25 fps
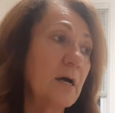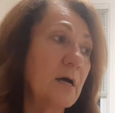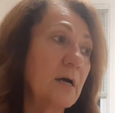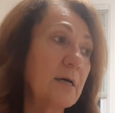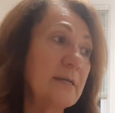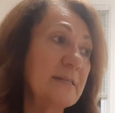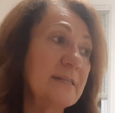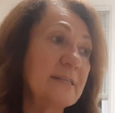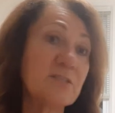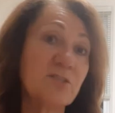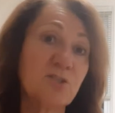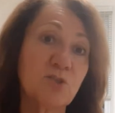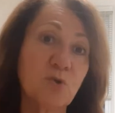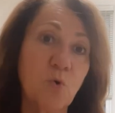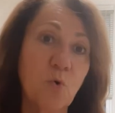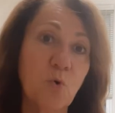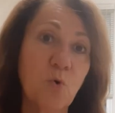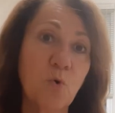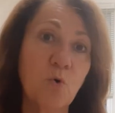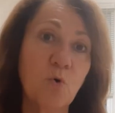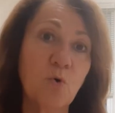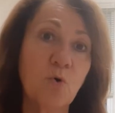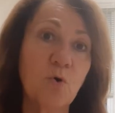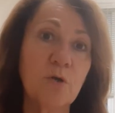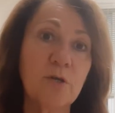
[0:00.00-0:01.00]
in a
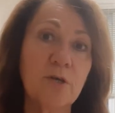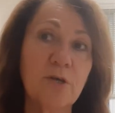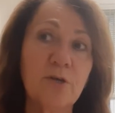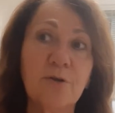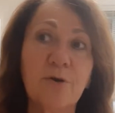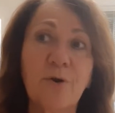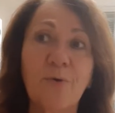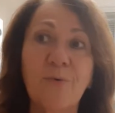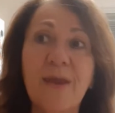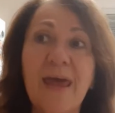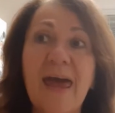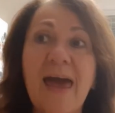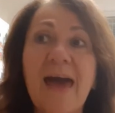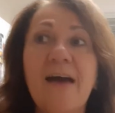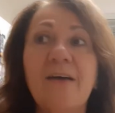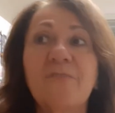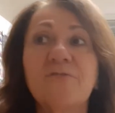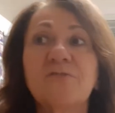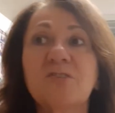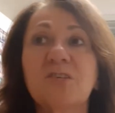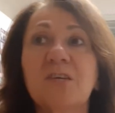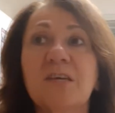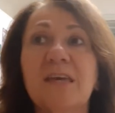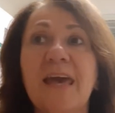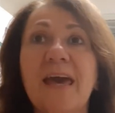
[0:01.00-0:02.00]
school you don't
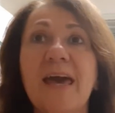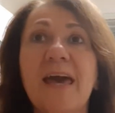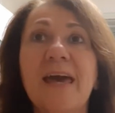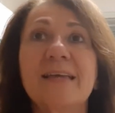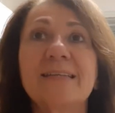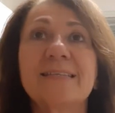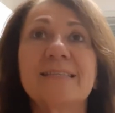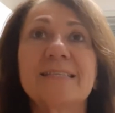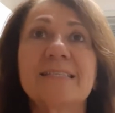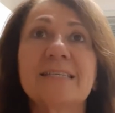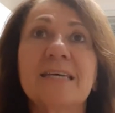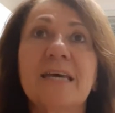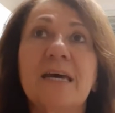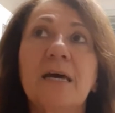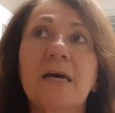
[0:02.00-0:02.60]
have to get